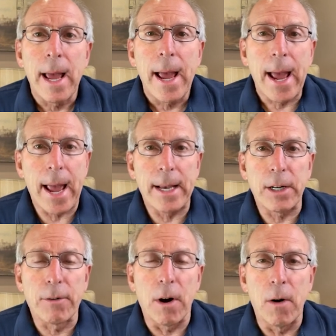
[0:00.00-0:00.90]
Add to
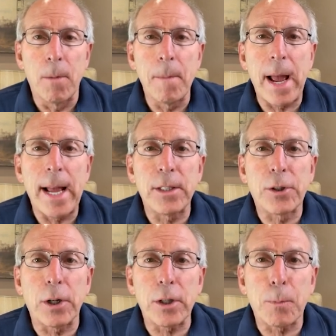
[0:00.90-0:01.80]
Chrome and
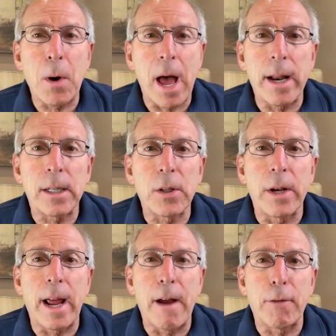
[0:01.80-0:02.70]
search products on
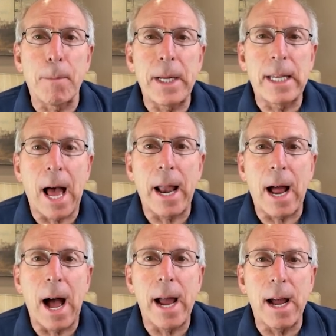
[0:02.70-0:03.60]

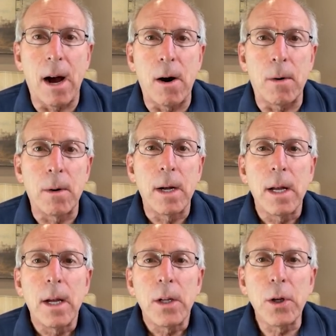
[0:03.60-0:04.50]
EverBee.io.
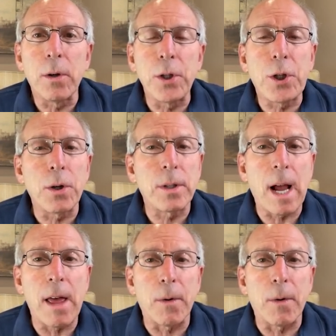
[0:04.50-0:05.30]
You can choose either